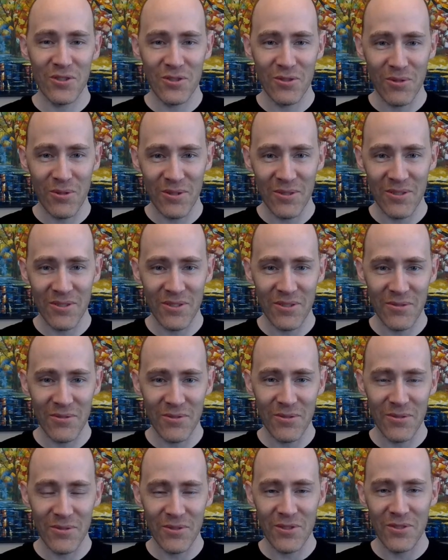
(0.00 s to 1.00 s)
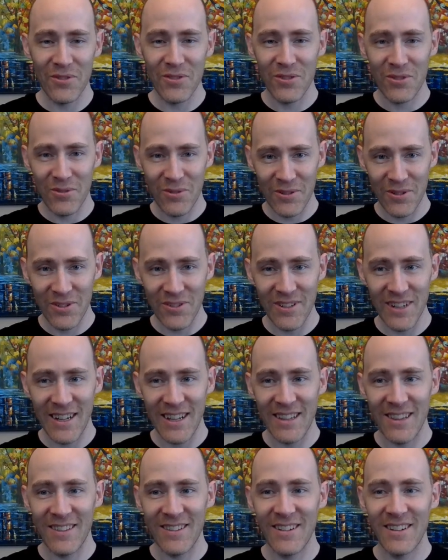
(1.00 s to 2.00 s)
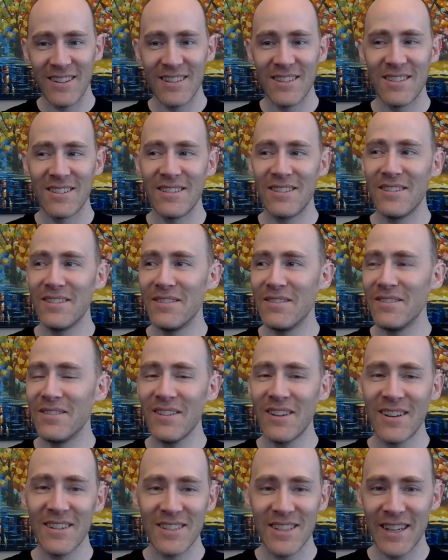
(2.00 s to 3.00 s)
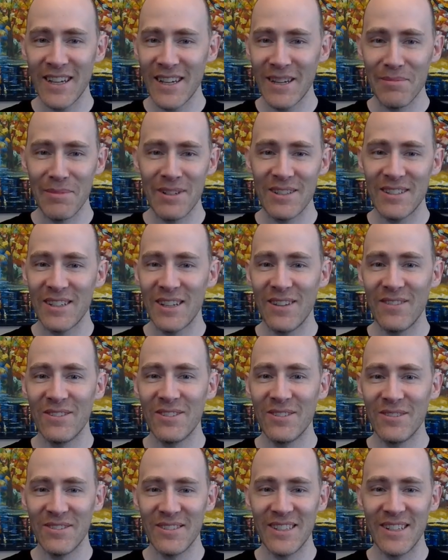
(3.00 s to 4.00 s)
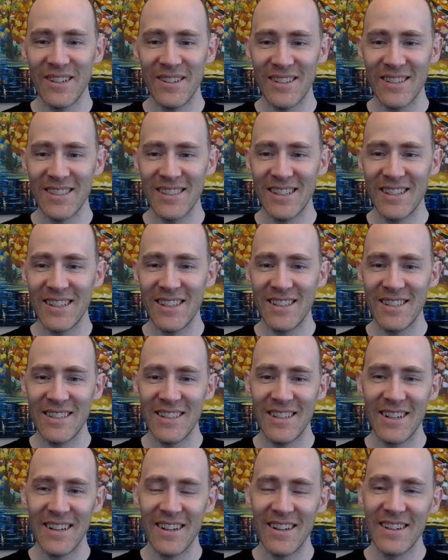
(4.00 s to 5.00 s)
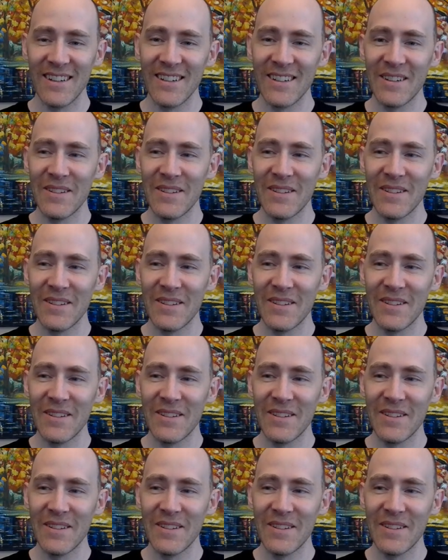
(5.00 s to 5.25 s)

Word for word: shorter through shorter triathlons, not taking myself too seriously this year.